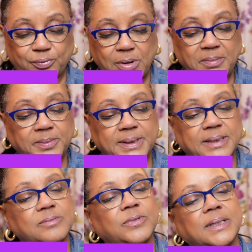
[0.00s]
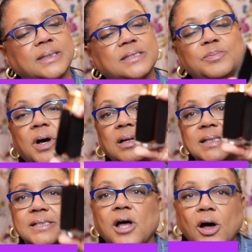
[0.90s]
Probably one of the
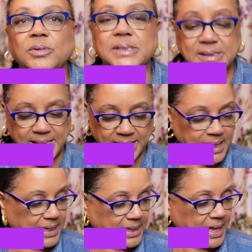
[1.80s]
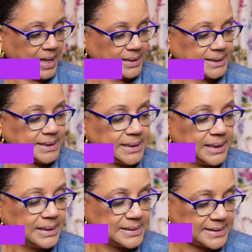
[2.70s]
smallest. It's almost like a Cali
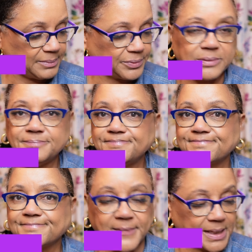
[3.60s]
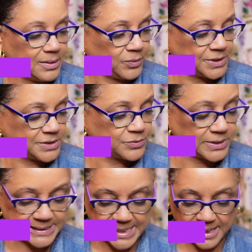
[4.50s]
sample, which is
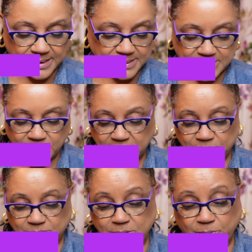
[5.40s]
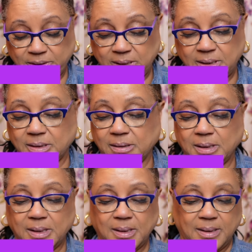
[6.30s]
really sad considering this was nowhere near
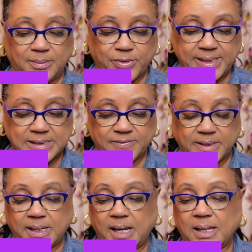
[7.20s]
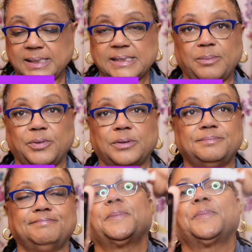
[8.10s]
the price of a Cali sample.
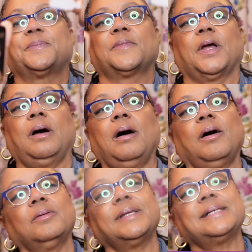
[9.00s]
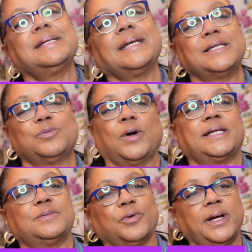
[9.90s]
Oh, and that's a nice
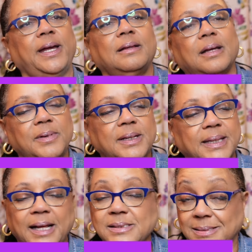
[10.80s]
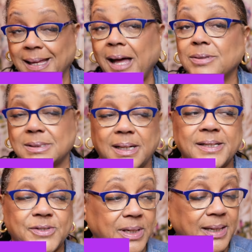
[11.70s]
white spray. Come on. That was
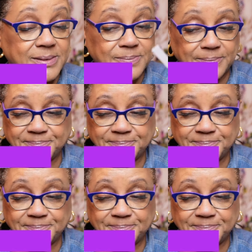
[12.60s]
nice, you guys.